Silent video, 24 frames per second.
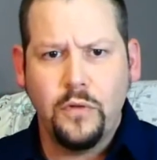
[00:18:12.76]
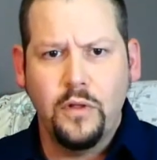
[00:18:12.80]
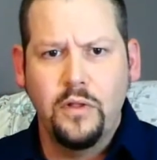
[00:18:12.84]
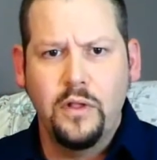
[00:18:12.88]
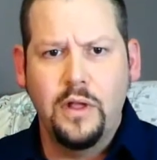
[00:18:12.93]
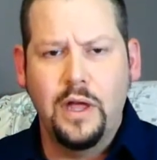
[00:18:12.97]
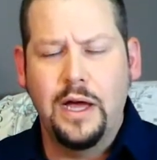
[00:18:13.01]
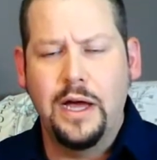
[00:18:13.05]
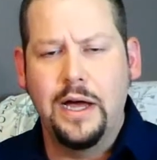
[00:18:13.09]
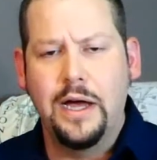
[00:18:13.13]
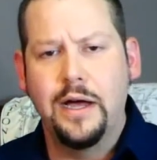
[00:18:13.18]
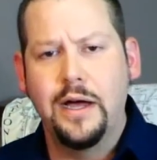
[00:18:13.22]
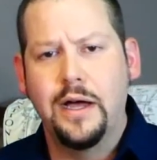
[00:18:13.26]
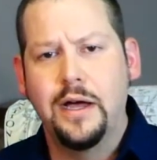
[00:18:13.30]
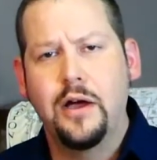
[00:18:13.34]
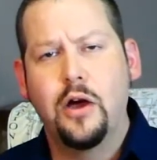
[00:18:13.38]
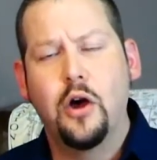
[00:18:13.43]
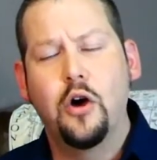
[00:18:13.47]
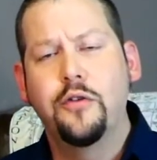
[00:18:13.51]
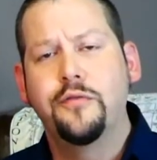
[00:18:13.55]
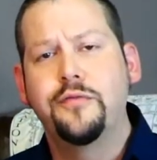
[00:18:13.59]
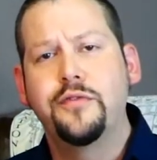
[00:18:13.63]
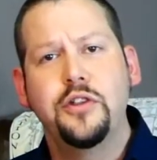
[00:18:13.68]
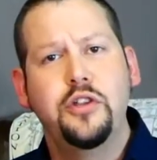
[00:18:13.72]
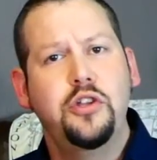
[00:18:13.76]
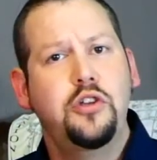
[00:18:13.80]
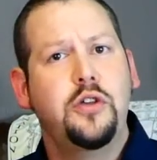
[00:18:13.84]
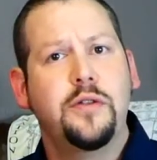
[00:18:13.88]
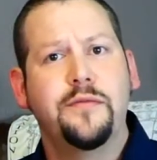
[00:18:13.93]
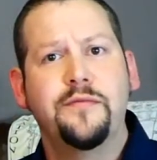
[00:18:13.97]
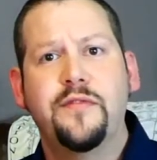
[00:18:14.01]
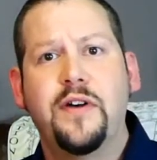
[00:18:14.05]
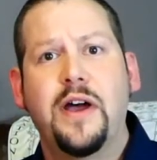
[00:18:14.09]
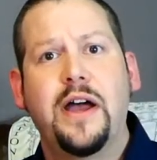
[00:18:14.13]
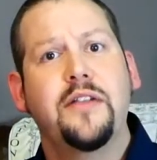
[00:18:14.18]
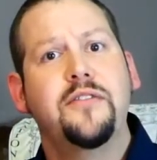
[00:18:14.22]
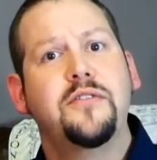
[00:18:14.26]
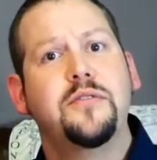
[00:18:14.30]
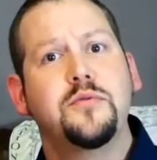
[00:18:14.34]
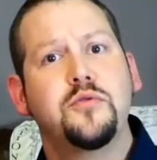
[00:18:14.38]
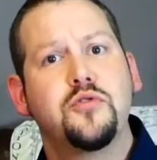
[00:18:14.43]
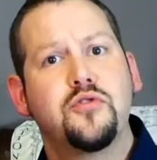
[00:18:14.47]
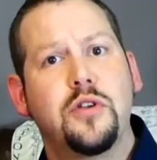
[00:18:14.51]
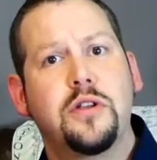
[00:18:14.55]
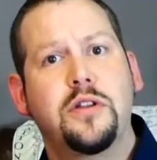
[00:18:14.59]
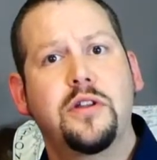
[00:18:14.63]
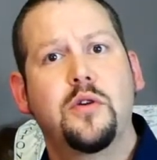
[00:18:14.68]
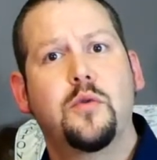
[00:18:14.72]
hopefully you can find some
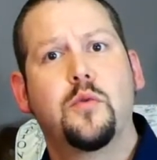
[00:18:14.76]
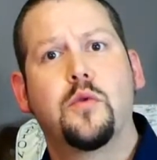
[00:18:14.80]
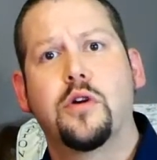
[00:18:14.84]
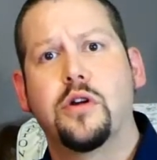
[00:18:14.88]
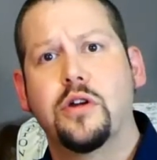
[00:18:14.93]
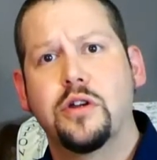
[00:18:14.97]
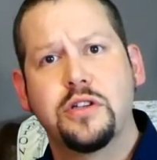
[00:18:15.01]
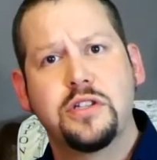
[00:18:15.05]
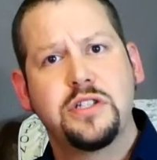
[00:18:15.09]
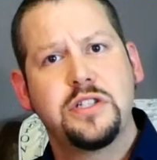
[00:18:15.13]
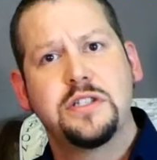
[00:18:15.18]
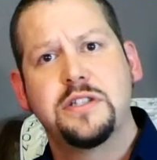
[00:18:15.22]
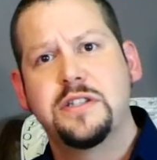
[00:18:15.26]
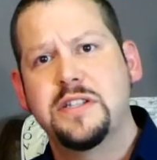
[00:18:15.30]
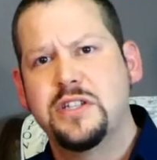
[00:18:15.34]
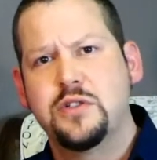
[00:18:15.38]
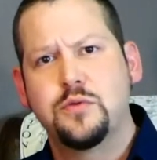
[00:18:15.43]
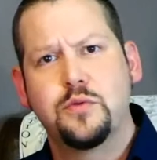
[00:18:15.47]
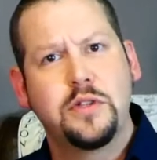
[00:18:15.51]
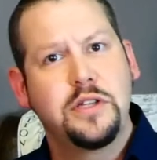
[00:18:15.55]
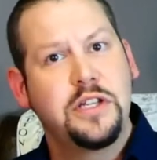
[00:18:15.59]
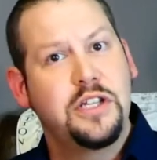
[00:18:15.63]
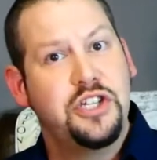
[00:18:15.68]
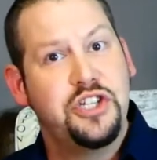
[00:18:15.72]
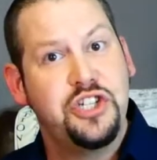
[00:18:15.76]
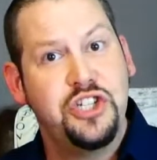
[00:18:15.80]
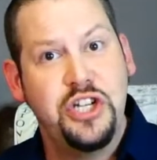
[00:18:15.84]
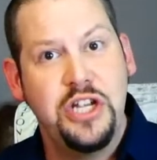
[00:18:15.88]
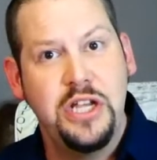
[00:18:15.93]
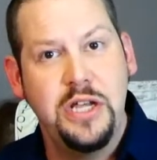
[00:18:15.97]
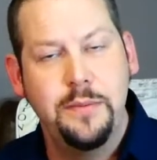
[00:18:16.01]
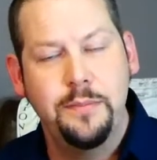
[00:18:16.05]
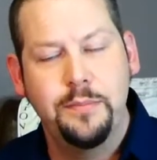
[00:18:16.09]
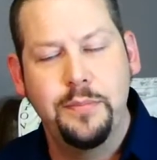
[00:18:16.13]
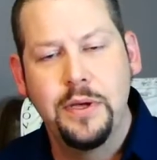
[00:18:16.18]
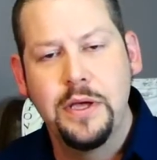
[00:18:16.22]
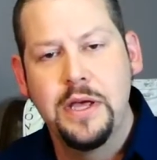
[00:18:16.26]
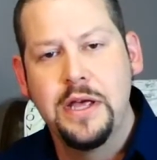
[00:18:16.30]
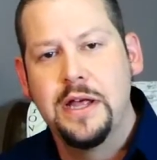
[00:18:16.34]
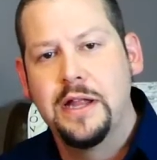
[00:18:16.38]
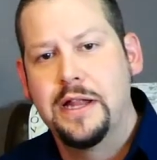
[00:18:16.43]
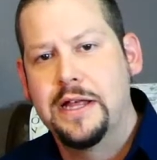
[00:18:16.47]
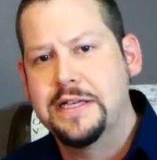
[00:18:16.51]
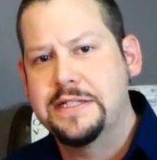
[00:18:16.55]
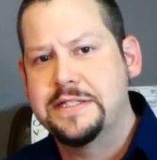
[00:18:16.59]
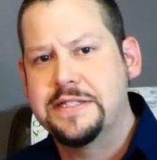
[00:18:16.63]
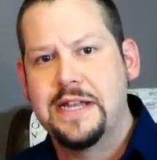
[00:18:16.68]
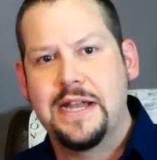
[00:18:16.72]
string that works that's really cheap.
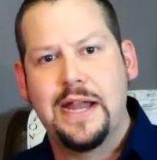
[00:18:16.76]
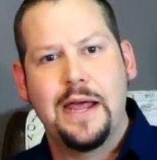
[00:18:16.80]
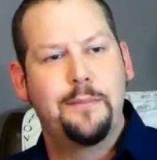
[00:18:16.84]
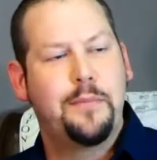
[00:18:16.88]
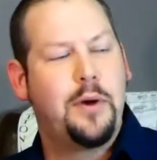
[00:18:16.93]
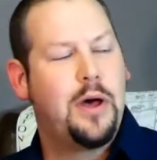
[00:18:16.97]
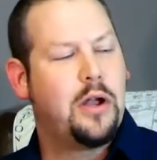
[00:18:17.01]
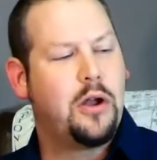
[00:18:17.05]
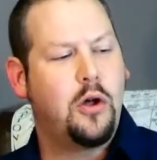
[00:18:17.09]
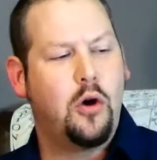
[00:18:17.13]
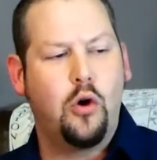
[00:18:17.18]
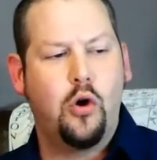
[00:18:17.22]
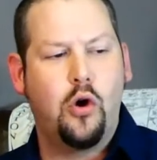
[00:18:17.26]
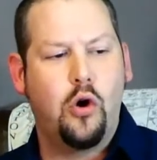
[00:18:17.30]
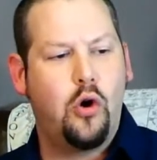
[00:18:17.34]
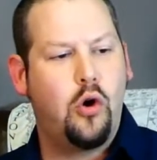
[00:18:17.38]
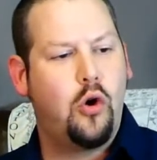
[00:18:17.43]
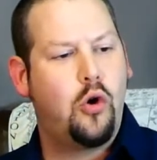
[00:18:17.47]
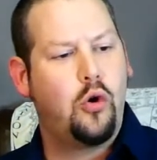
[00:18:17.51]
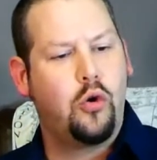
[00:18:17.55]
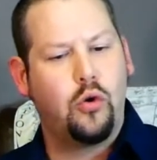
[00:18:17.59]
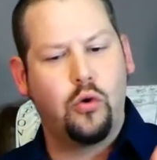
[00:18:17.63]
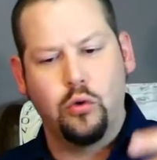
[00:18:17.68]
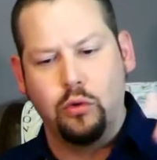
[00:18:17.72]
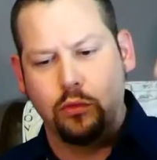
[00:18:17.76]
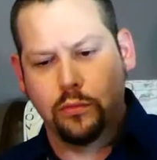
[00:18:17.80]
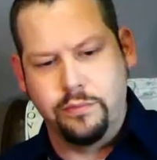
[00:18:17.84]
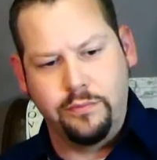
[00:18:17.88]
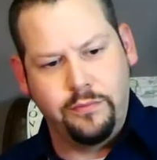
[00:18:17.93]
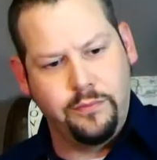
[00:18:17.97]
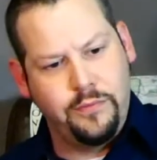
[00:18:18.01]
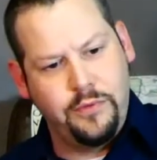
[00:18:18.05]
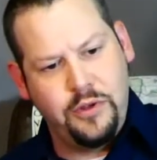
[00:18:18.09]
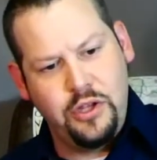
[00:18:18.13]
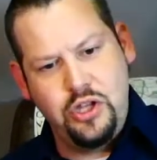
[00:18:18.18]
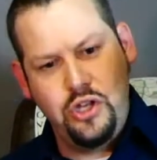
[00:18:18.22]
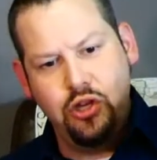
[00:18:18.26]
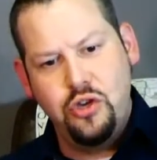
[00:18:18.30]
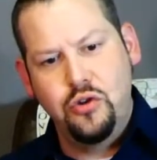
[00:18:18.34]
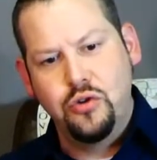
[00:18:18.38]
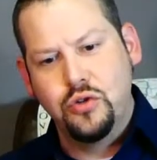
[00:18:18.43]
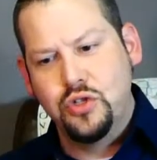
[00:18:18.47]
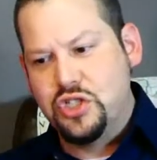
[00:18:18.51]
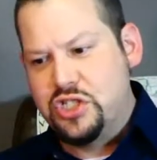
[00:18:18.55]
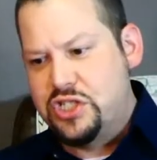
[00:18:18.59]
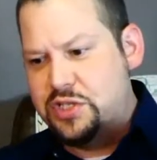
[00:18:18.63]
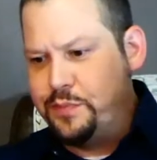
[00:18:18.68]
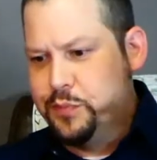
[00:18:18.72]
Like I said, I bought a whole
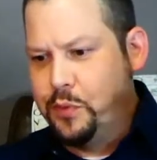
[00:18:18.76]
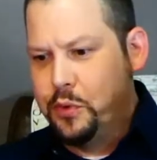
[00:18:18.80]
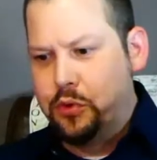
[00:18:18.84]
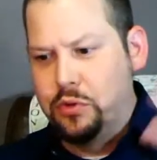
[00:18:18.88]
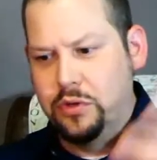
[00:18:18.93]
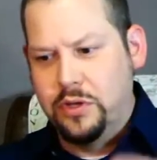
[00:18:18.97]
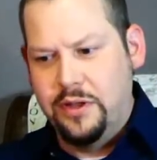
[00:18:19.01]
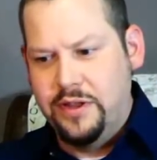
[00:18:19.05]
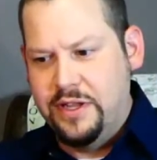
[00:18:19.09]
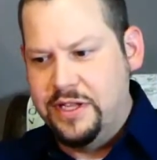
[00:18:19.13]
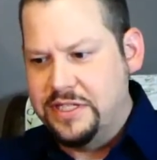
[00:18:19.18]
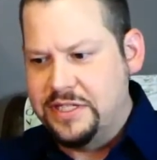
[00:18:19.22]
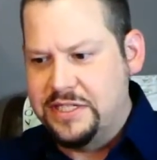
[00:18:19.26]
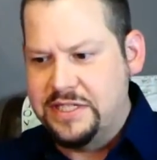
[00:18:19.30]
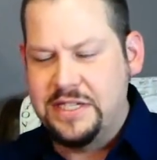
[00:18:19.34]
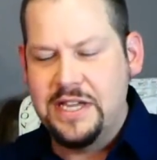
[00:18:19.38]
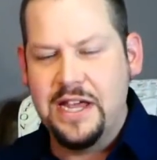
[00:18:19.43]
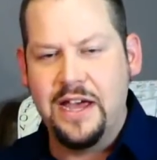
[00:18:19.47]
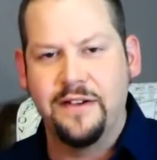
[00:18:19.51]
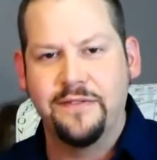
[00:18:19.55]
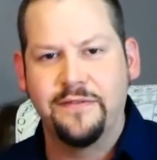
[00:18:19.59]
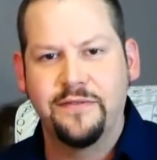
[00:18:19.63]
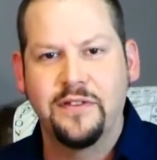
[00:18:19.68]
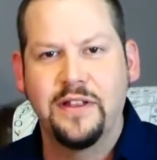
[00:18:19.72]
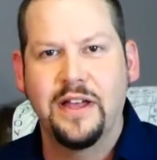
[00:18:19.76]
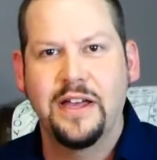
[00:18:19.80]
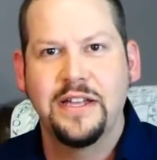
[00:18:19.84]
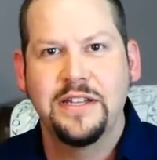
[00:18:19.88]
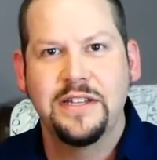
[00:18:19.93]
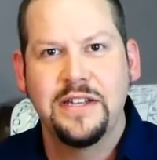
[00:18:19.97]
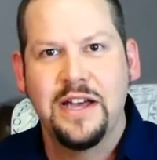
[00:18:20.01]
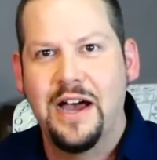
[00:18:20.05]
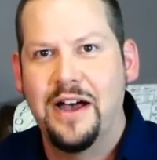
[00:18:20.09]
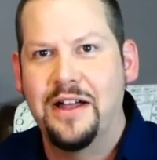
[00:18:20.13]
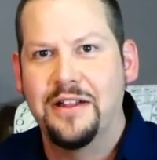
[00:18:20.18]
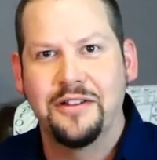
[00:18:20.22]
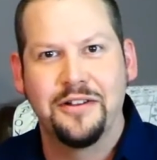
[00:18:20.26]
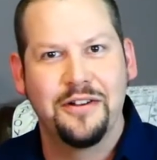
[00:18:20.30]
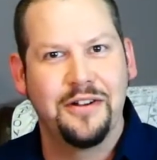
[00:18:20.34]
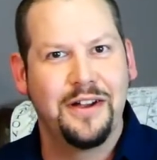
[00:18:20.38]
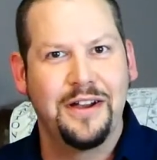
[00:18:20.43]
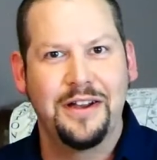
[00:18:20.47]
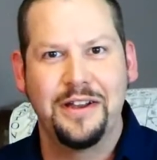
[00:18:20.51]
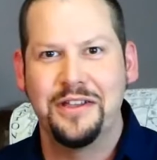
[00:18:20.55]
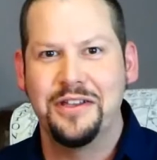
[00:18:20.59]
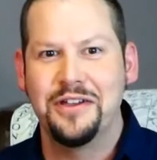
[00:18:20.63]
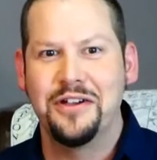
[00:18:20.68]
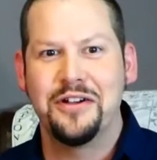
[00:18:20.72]
huge spool of this stuff for like $1
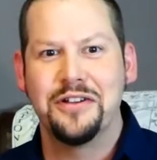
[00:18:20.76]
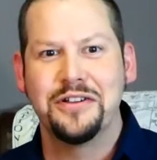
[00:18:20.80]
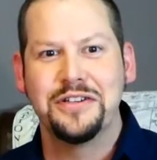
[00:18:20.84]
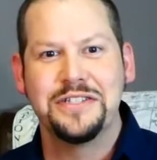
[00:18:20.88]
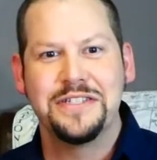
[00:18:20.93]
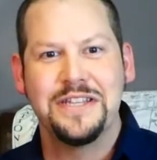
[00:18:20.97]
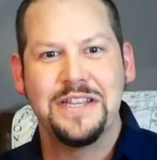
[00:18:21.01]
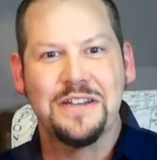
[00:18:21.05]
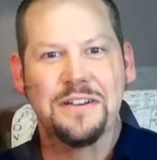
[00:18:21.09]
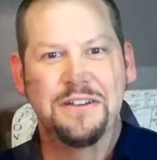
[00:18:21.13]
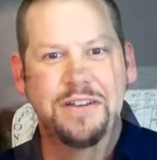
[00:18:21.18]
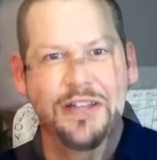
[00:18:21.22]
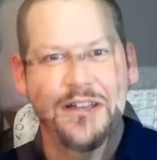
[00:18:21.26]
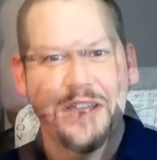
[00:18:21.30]
at a yard sale.